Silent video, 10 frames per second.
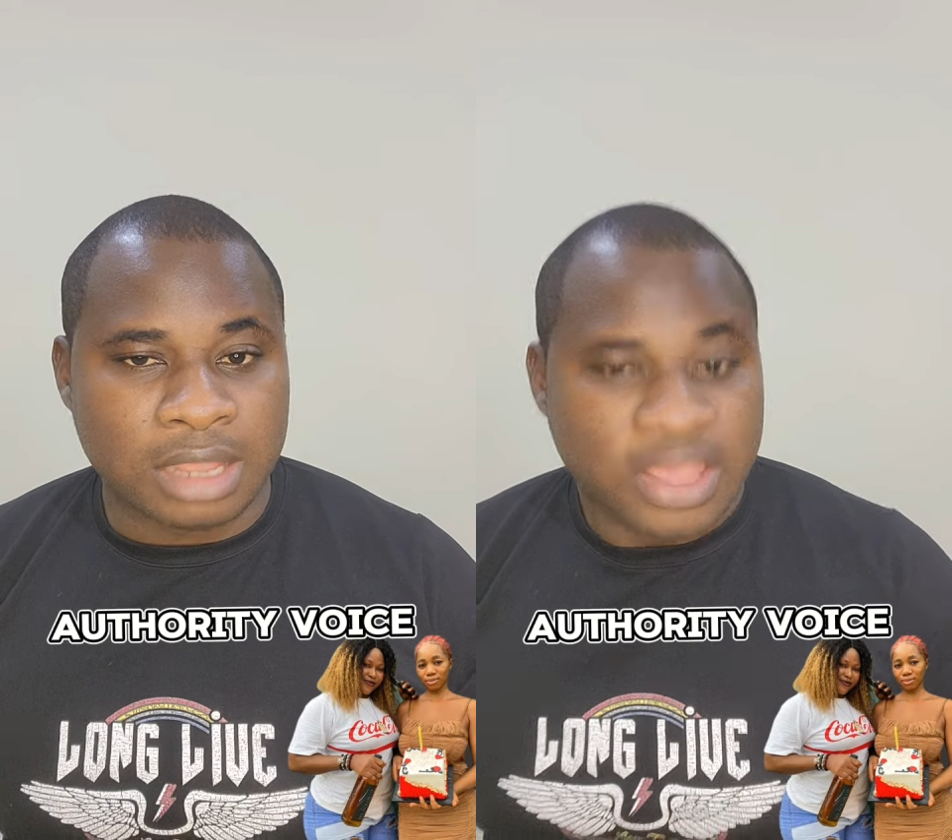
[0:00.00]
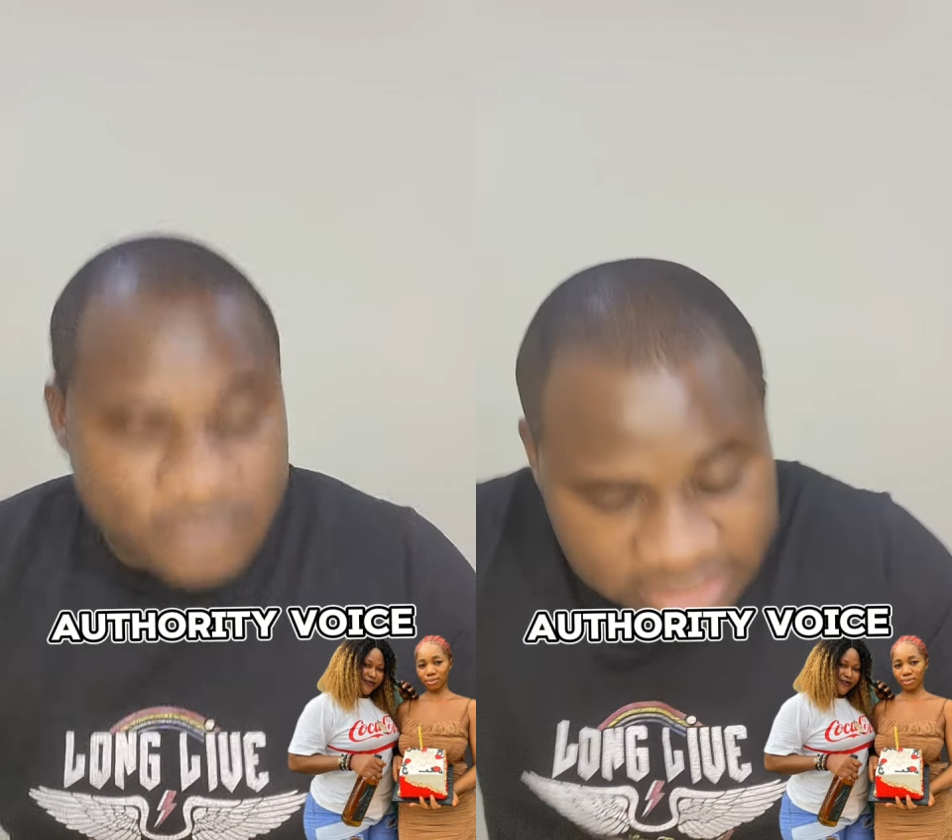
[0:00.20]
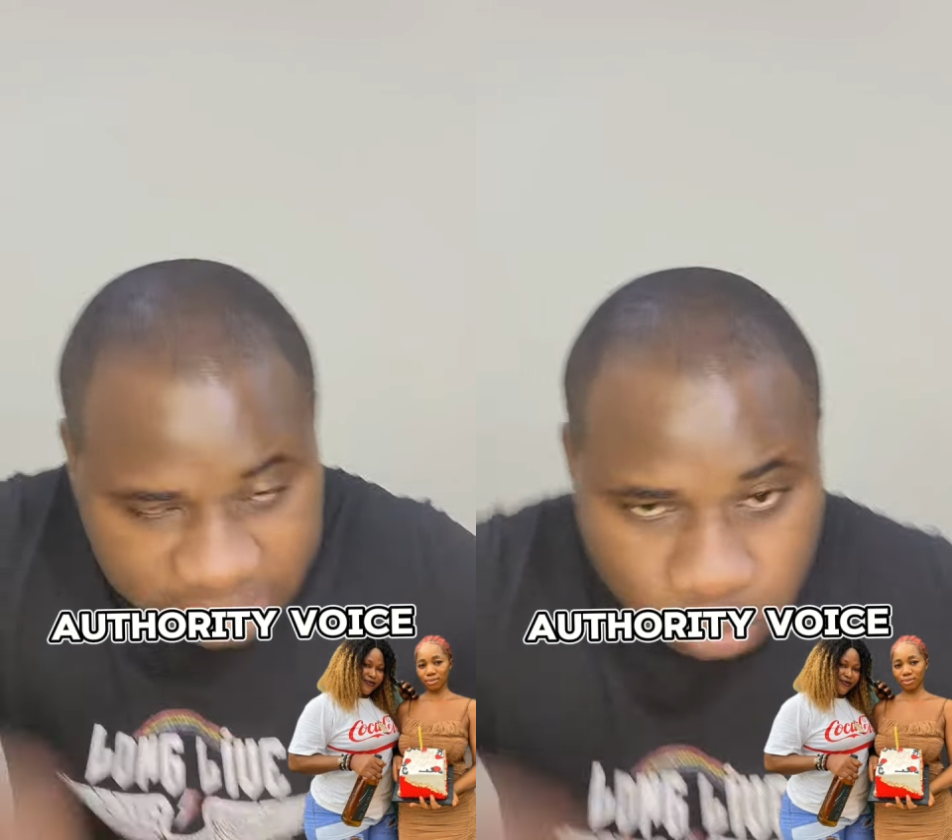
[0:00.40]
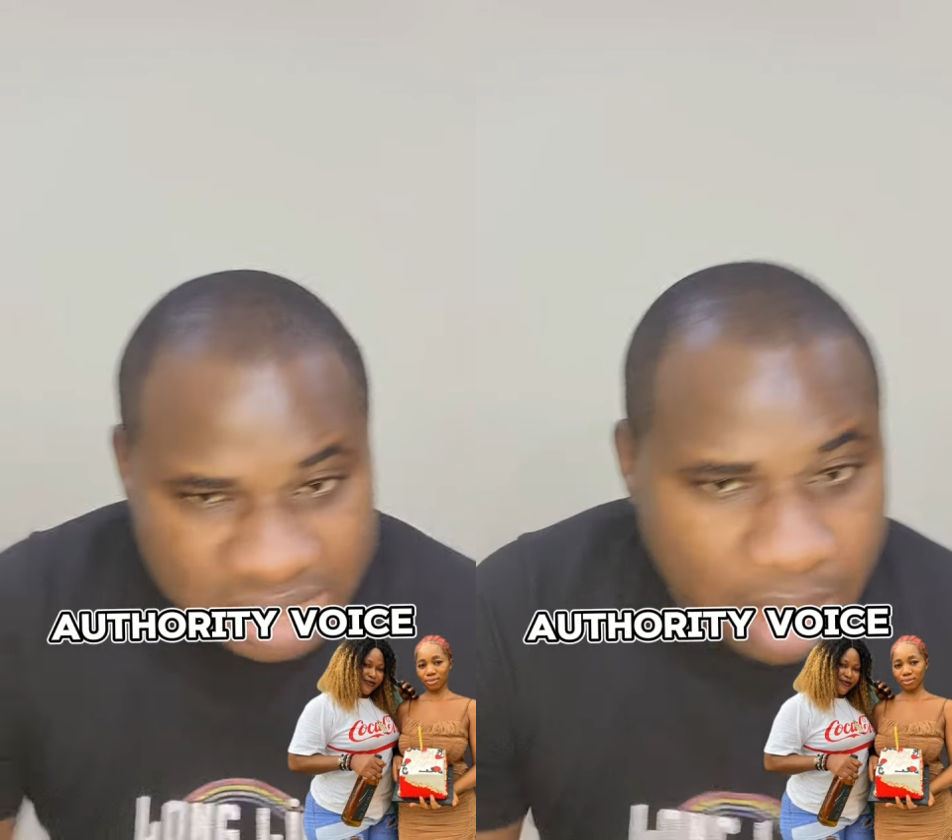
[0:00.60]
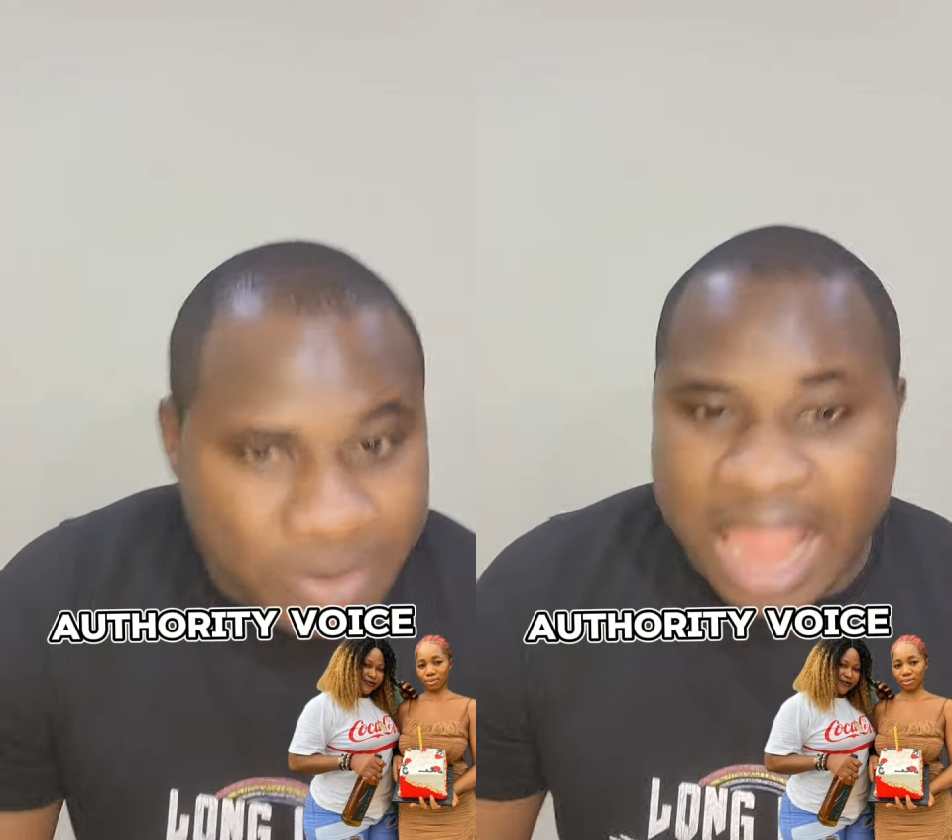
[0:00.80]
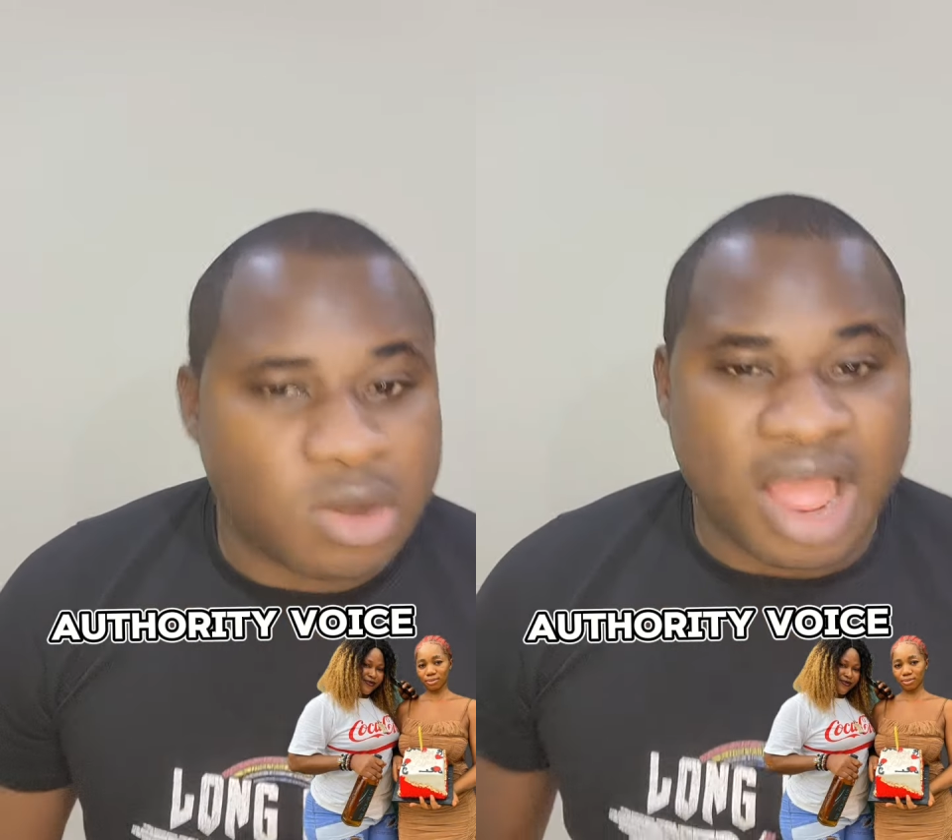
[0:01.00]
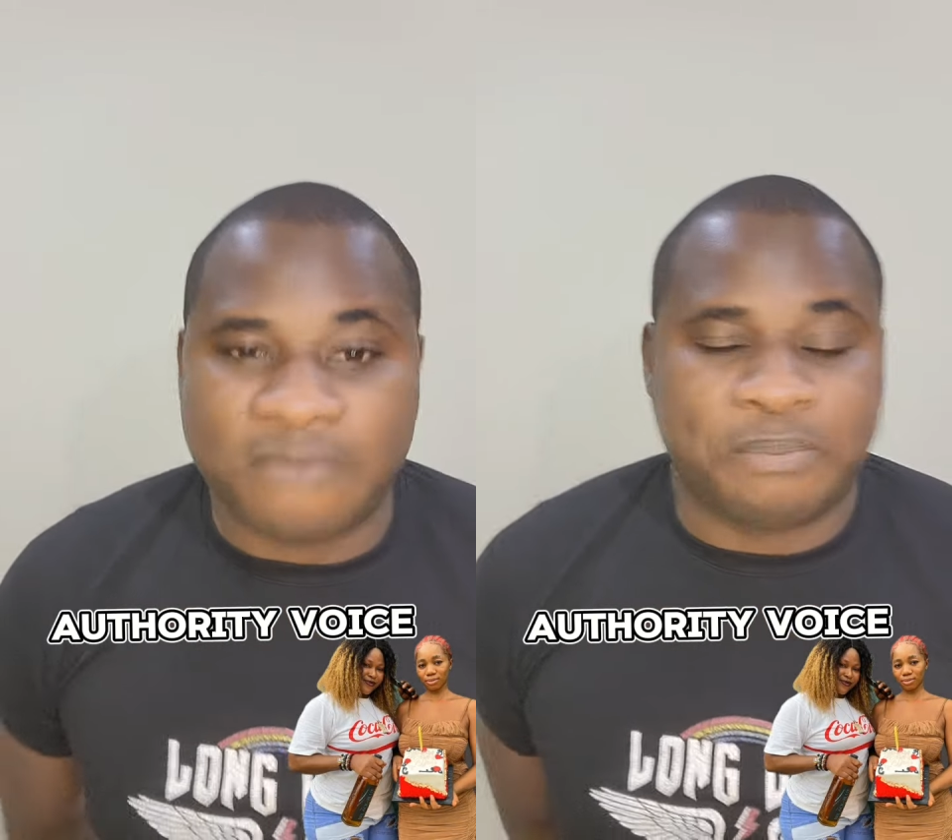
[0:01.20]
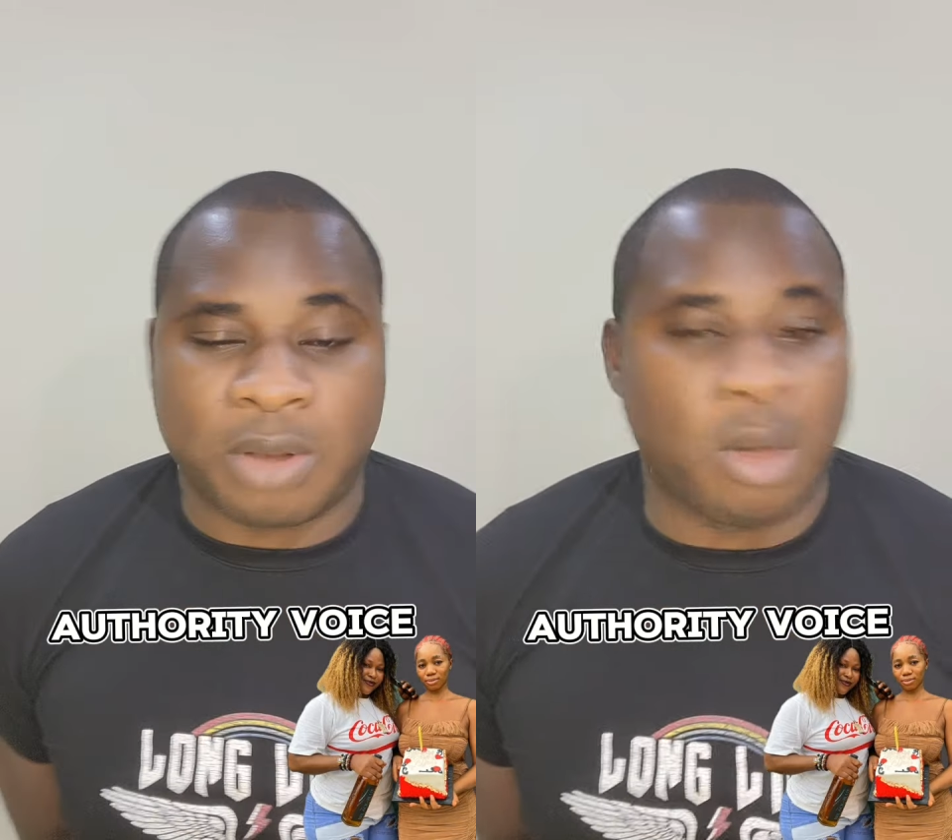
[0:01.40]
Even till now, I don't
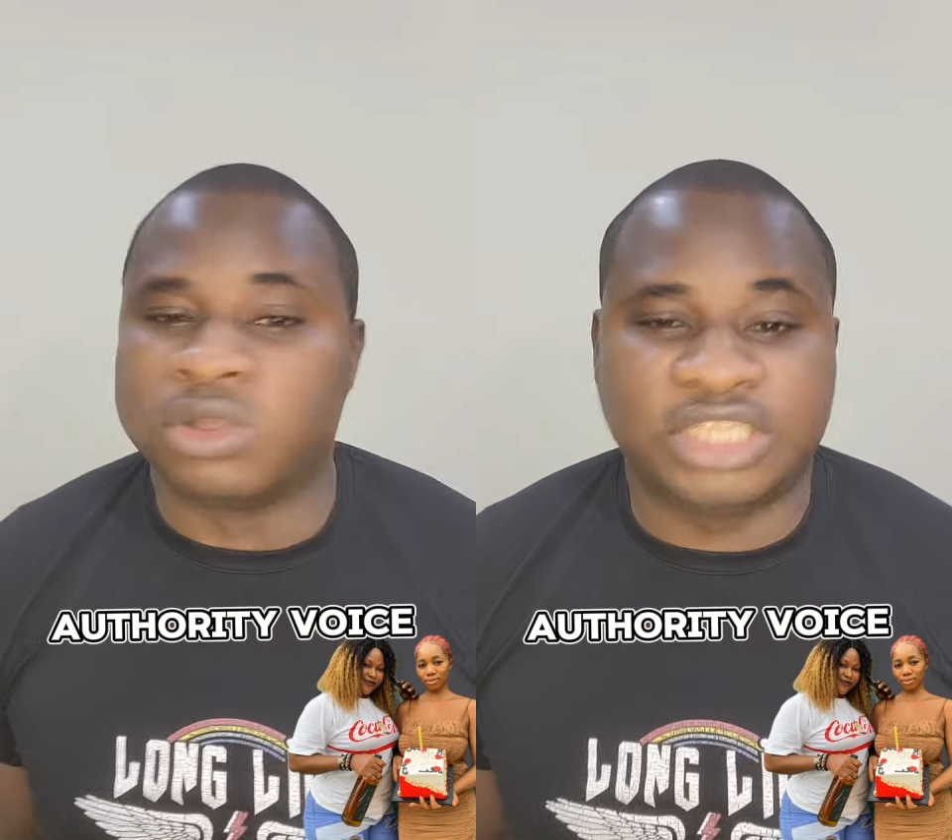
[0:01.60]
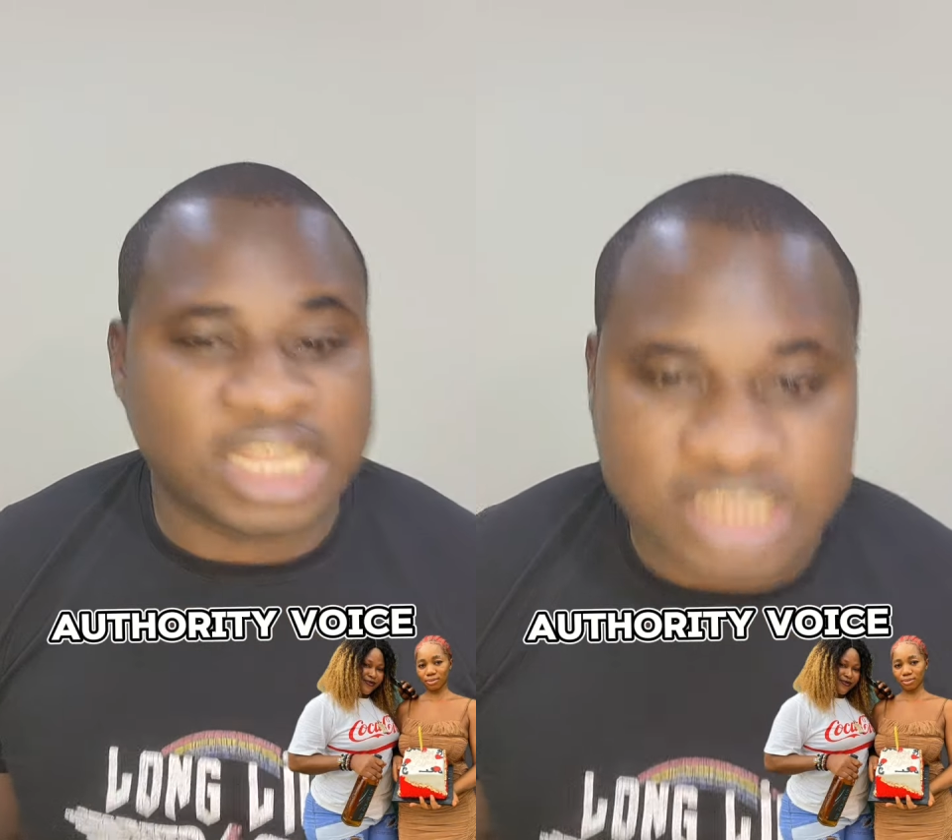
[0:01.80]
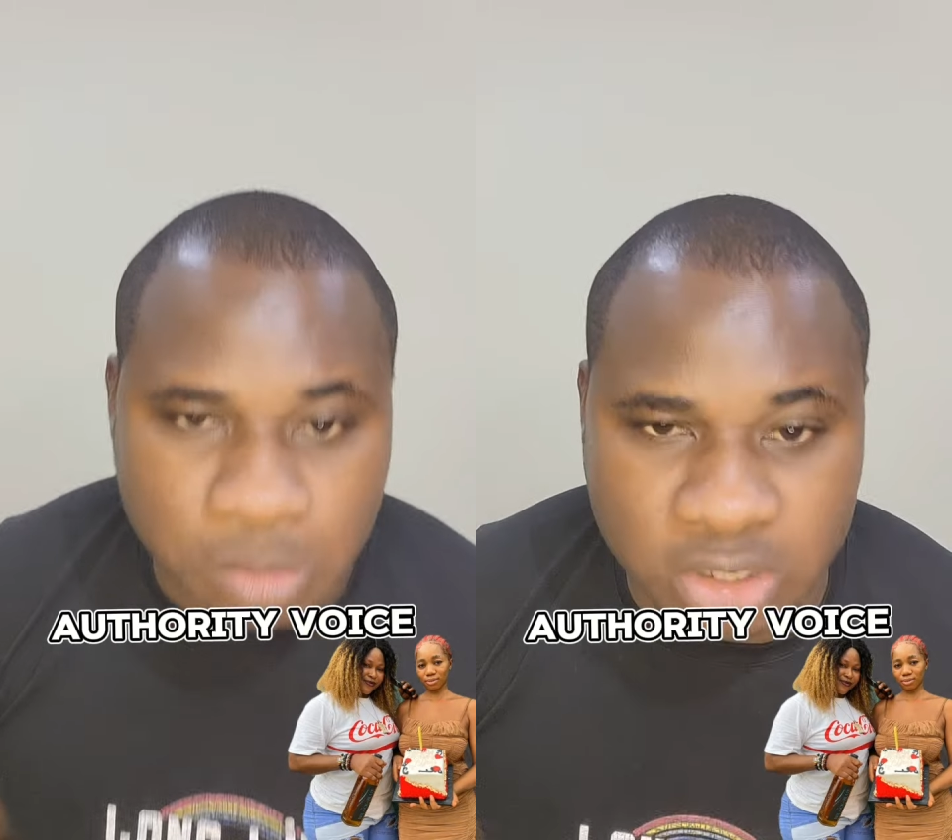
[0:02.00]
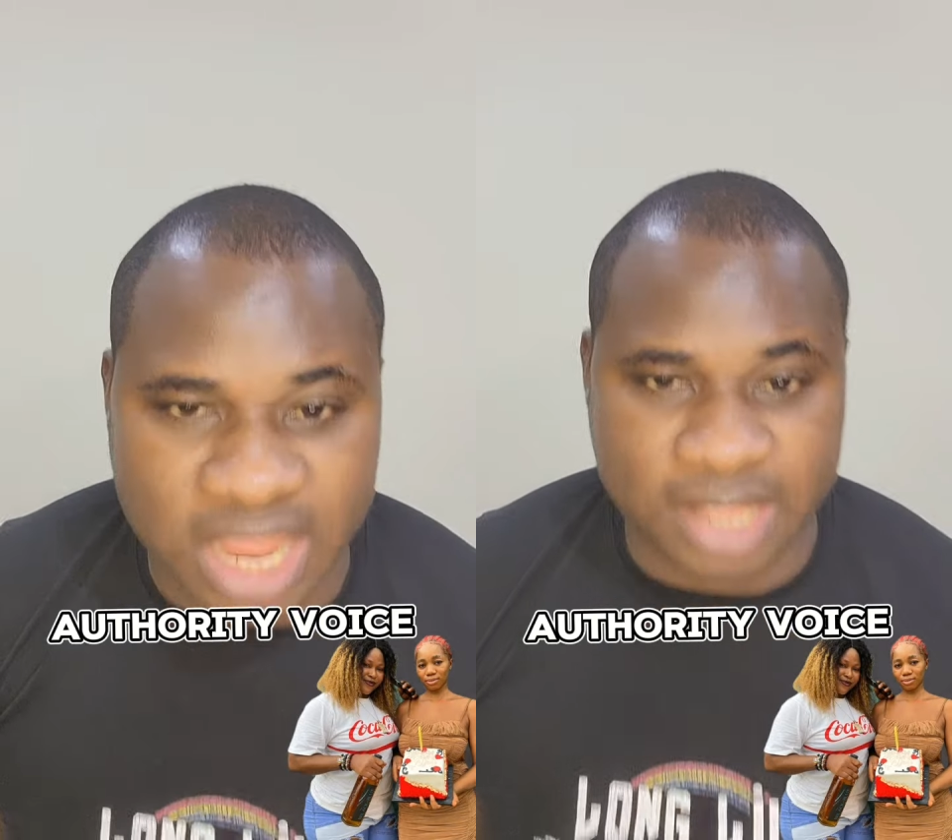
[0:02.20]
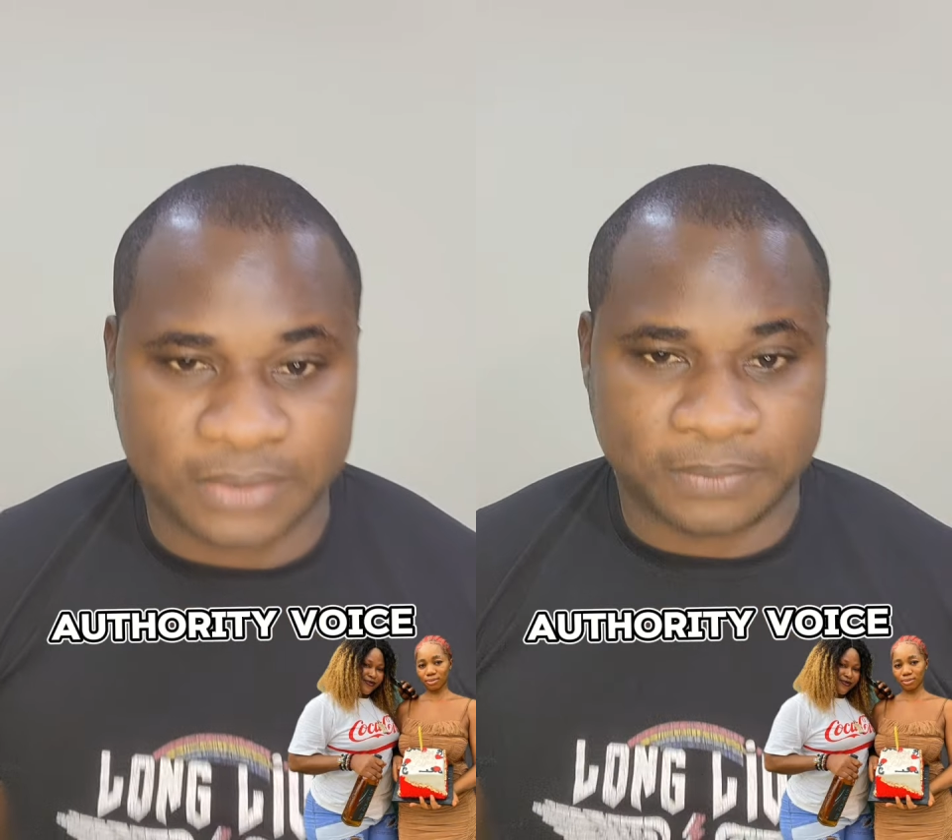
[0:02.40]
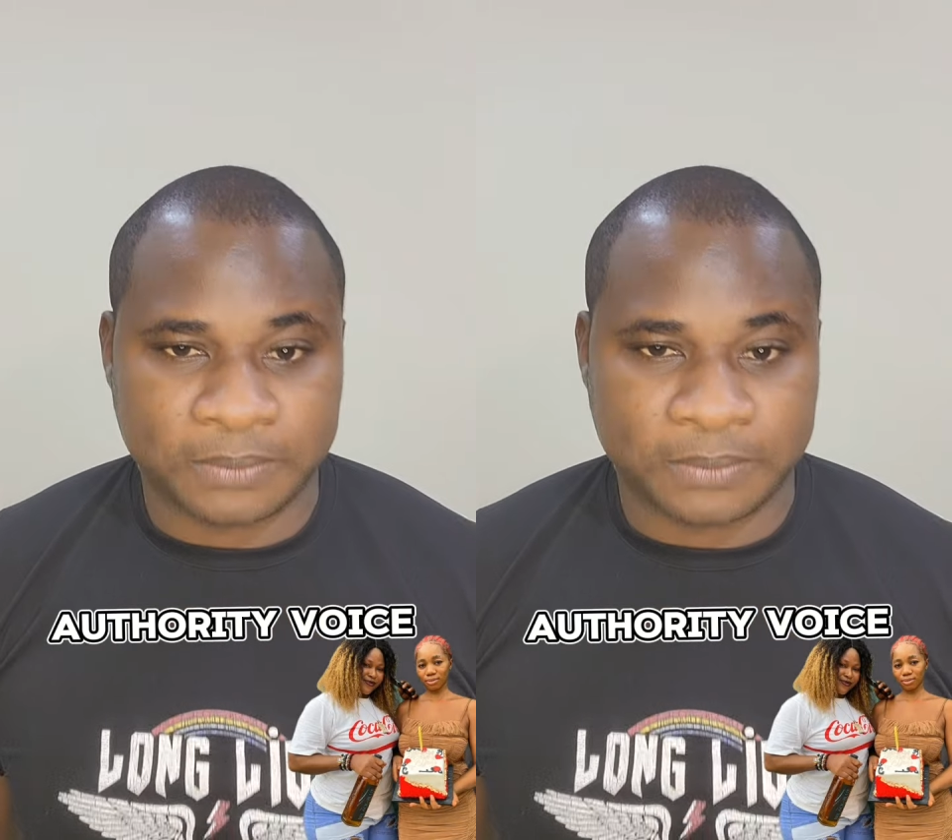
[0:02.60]
have problem with Jessy mother.